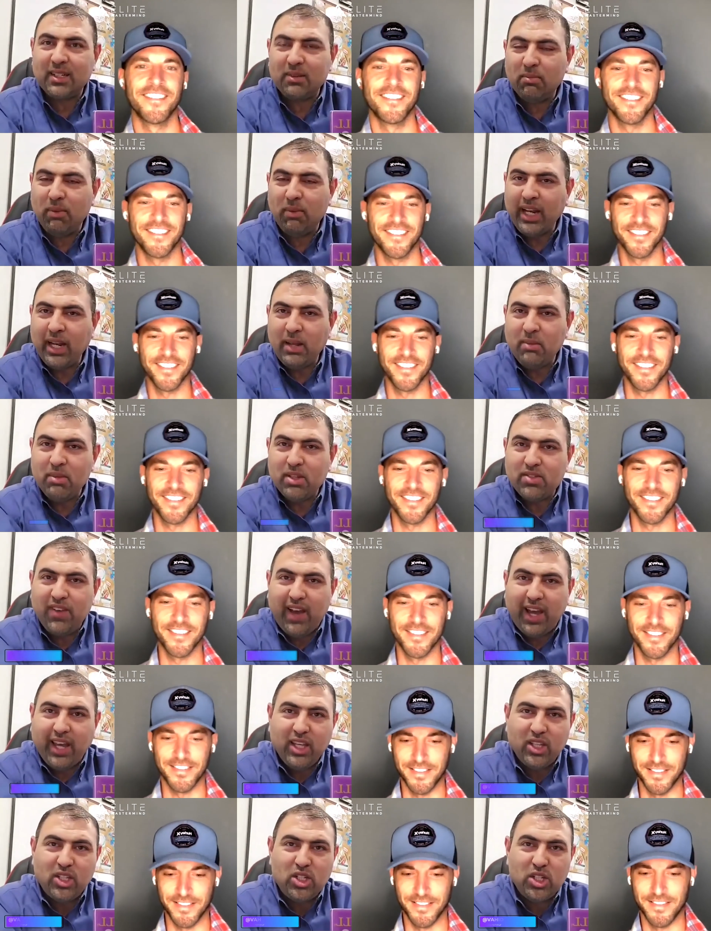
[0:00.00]
Speaker 1: My name is
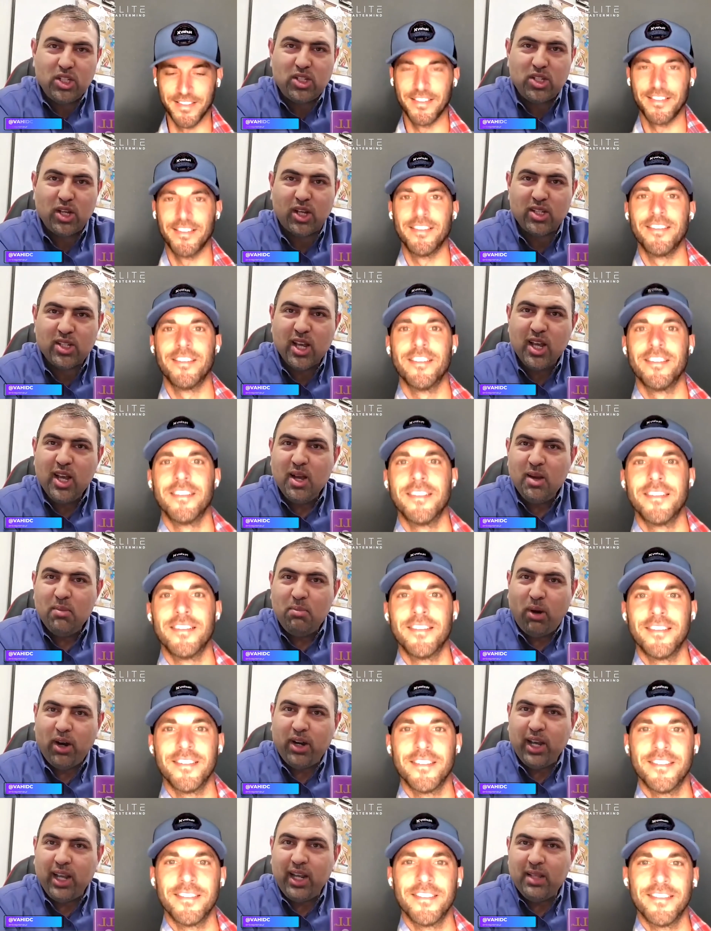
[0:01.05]
Vahid Chitsaz,
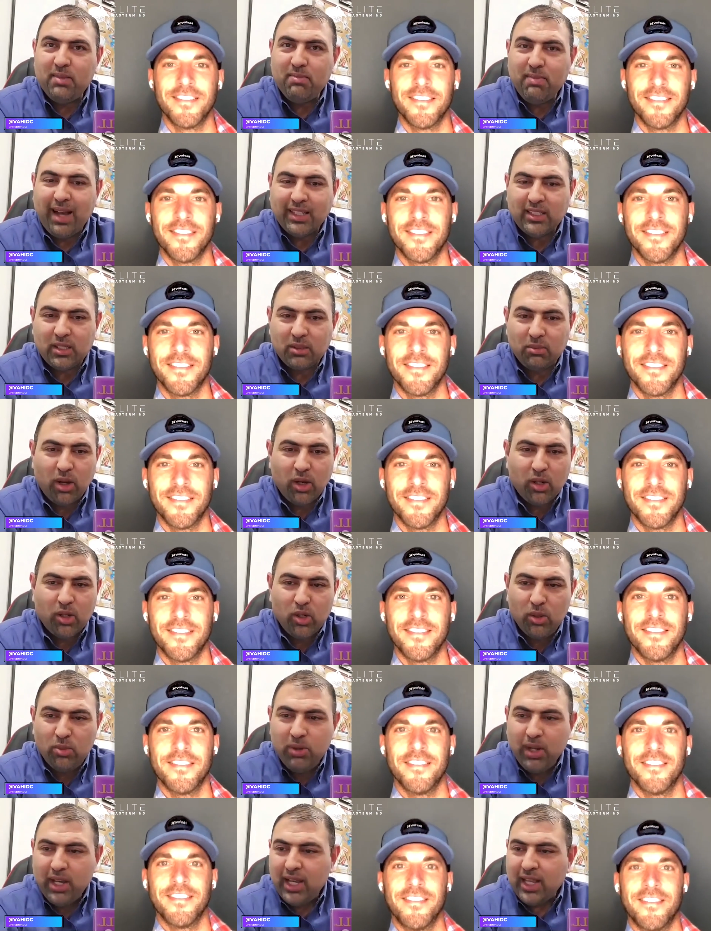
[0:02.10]
part of Elite Mastermind Group.
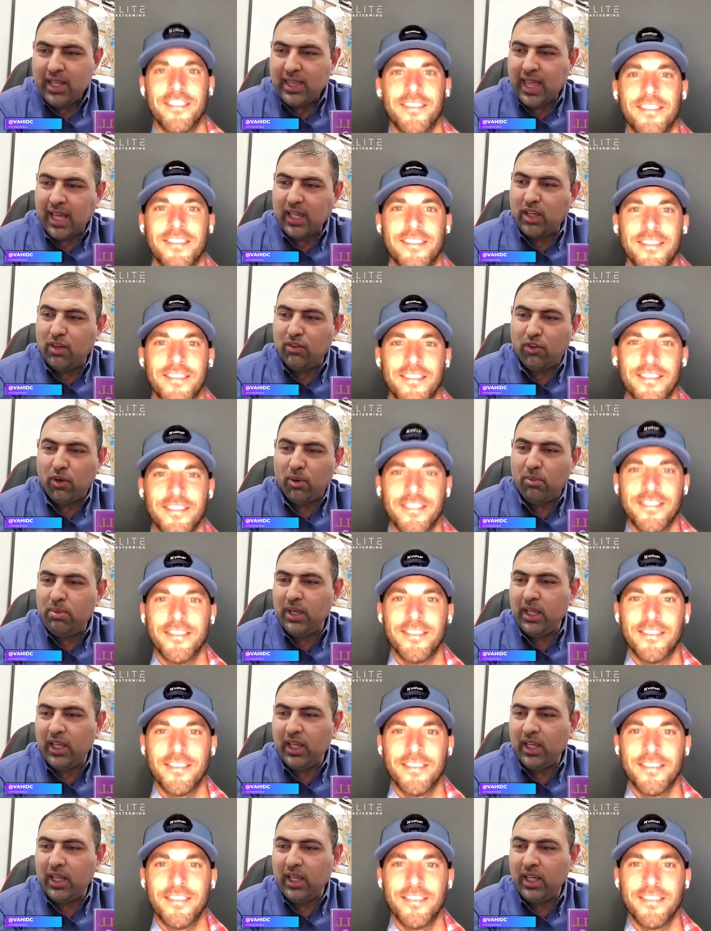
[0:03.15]
Thank you for being